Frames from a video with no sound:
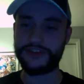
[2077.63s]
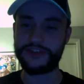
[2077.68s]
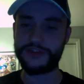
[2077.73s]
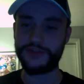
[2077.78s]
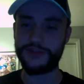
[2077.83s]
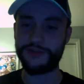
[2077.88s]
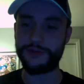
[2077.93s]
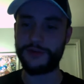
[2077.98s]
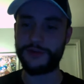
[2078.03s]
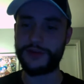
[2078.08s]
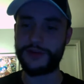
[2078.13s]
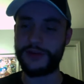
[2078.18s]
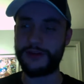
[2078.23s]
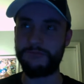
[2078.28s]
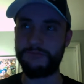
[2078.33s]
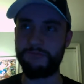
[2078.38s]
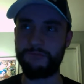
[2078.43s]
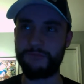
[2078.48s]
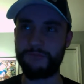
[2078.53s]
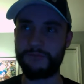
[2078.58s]
too
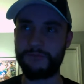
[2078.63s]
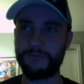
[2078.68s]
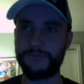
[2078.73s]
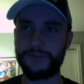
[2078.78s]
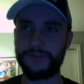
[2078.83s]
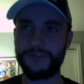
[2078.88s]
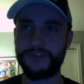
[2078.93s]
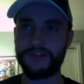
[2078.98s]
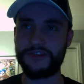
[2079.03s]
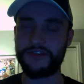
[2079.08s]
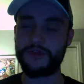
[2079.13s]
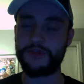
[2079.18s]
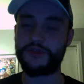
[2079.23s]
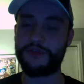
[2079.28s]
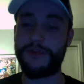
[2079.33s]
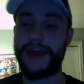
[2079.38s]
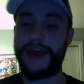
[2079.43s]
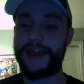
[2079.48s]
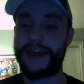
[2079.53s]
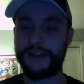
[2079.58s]

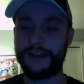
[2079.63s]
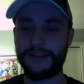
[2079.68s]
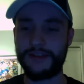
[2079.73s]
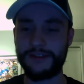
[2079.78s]
dramatic,